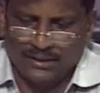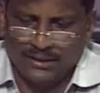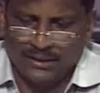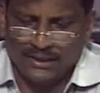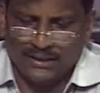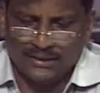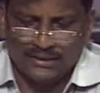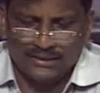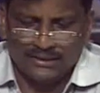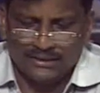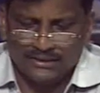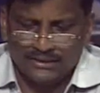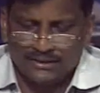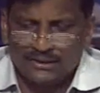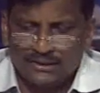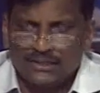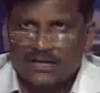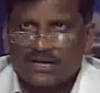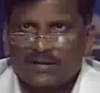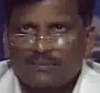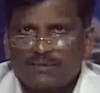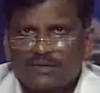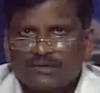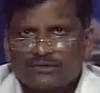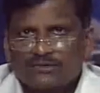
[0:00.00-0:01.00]
And
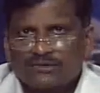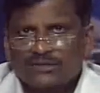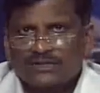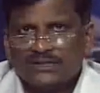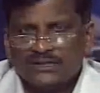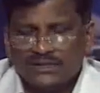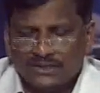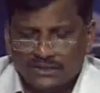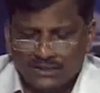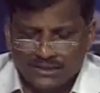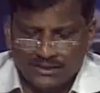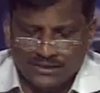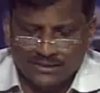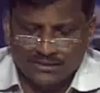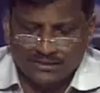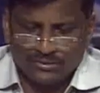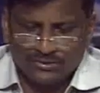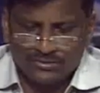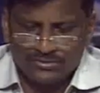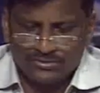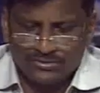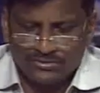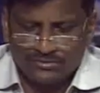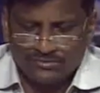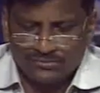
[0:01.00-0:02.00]
coming to the earlier
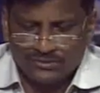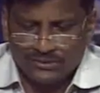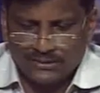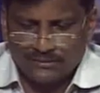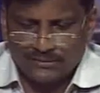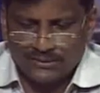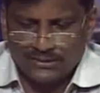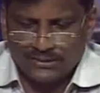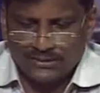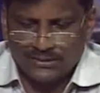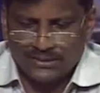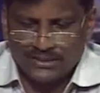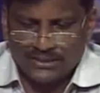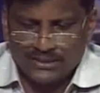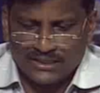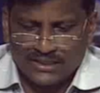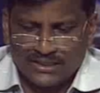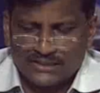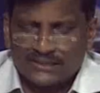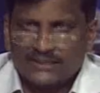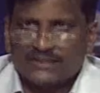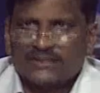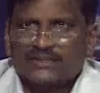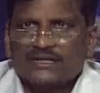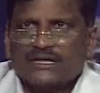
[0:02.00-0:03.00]
also,
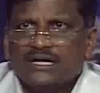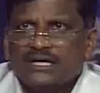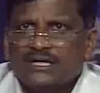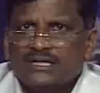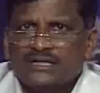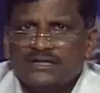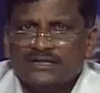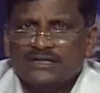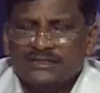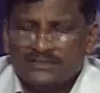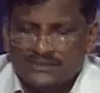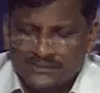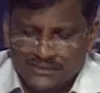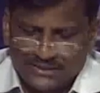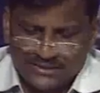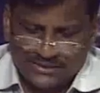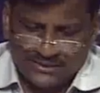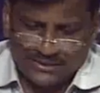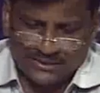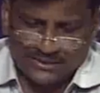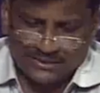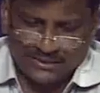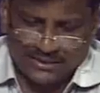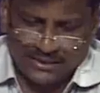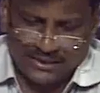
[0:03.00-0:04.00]
recollecting the earlier
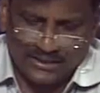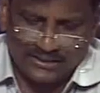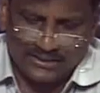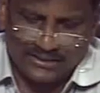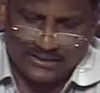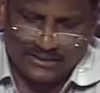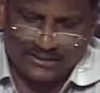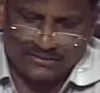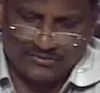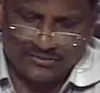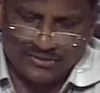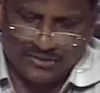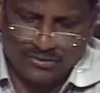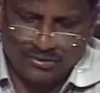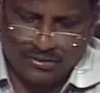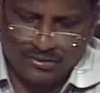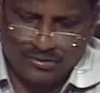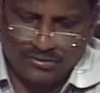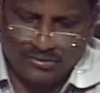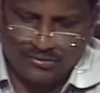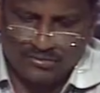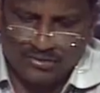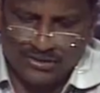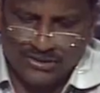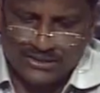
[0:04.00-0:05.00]
session, I think we all
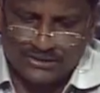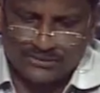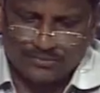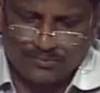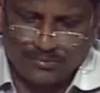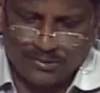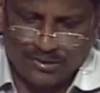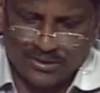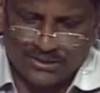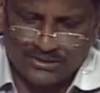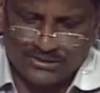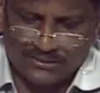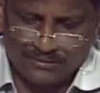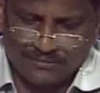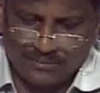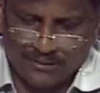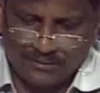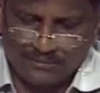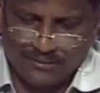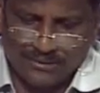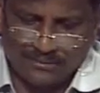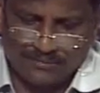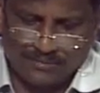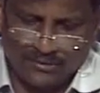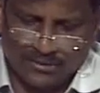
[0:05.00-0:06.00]
know what is policy.
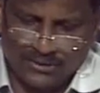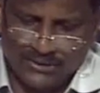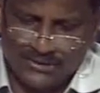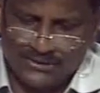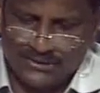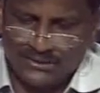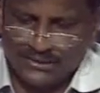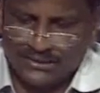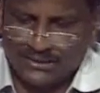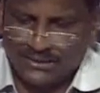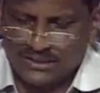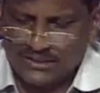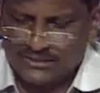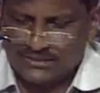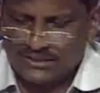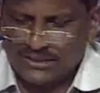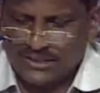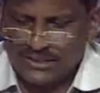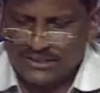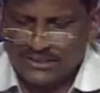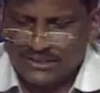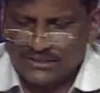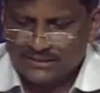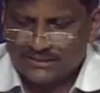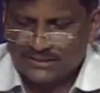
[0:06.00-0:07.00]
Public policy, as
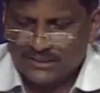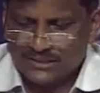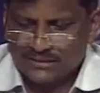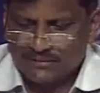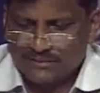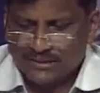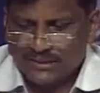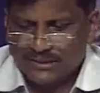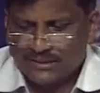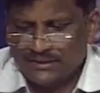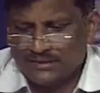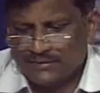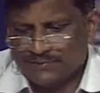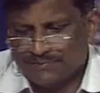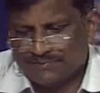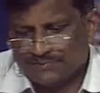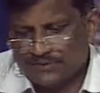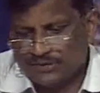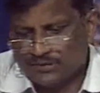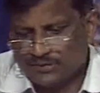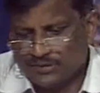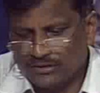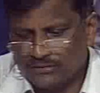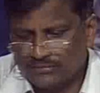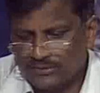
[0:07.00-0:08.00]
rightly said by
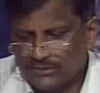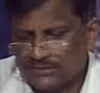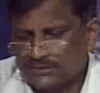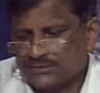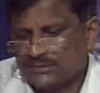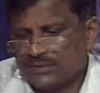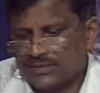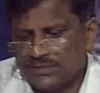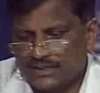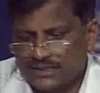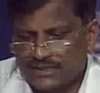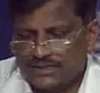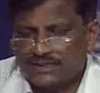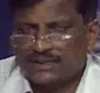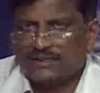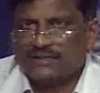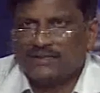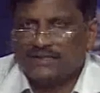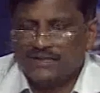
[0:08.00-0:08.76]
Thomas R.